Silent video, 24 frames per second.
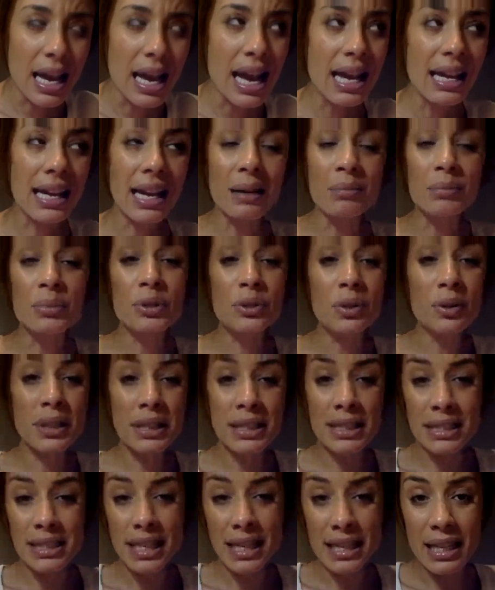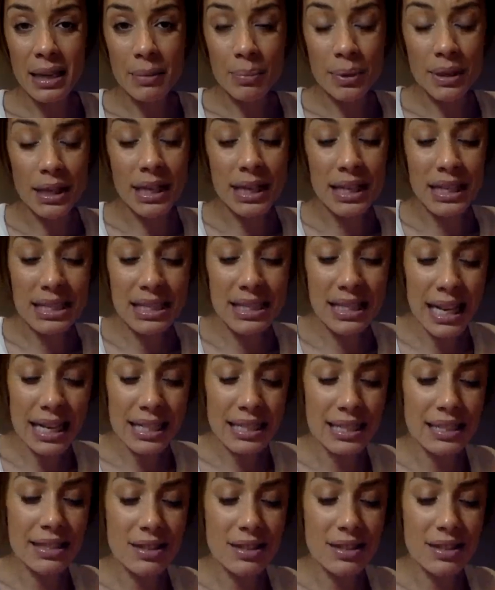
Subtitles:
And I'm sorry to say that, but in a sense,